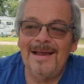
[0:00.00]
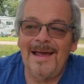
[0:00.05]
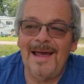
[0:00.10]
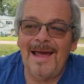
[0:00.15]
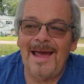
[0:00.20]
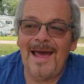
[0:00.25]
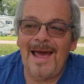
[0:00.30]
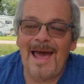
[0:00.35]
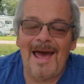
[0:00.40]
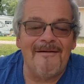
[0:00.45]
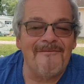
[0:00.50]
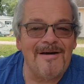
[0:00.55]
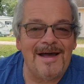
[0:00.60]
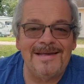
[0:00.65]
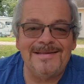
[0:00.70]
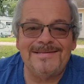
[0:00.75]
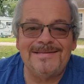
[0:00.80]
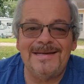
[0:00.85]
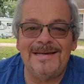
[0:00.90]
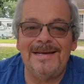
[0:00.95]
Have
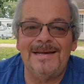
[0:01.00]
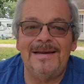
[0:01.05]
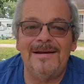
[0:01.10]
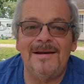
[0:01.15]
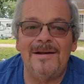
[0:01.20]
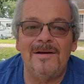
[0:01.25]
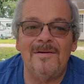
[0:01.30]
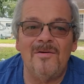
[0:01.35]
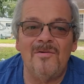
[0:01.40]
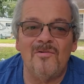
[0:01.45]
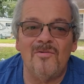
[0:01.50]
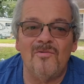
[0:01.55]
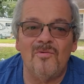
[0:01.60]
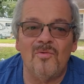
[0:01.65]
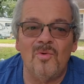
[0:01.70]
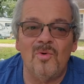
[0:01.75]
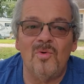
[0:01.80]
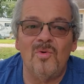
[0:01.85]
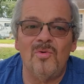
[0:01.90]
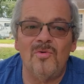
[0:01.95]
I seen
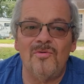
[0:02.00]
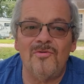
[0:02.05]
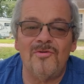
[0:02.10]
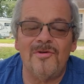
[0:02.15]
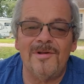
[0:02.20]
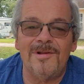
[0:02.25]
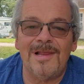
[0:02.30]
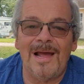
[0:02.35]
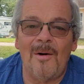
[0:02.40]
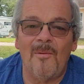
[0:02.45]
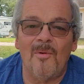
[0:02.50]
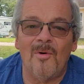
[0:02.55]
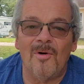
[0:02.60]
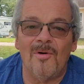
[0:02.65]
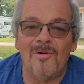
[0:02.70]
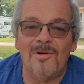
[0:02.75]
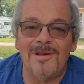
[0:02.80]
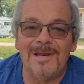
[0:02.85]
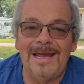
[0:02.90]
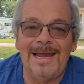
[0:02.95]
rules that
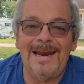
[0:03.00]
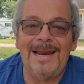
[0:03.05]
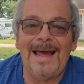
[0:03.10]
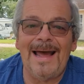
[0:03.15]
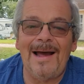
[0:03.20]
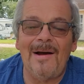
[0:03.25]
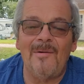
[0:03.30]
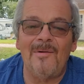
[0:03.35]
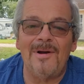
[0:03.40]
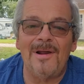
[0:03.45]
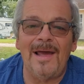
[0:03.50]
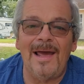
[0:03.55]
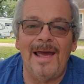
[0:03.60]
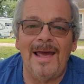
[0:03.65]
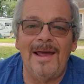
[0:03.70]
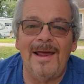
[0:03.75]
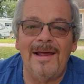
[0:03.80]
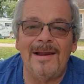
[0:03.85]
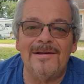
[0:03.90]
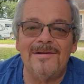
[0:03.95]
were laid out
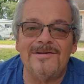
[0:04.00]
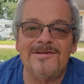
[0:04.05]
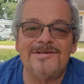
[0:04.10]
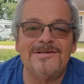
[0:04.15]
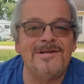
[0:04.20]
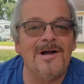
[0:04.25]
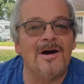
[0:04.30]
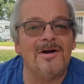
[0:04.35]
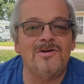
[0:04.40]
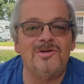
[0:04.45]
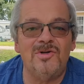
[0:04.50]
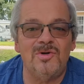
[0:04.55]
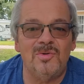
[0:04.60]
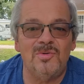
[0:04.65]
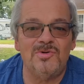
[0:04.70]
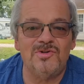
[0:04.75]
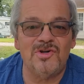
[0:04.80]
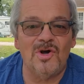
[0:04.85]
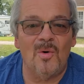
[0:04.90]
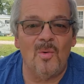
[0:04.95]
and stuck to
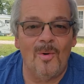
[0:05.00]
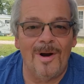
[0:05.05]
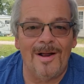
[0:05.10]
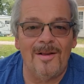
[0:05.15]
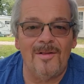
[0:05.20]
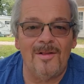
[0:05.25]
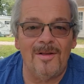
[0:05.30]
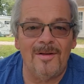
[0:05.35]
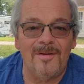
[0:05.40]
so well?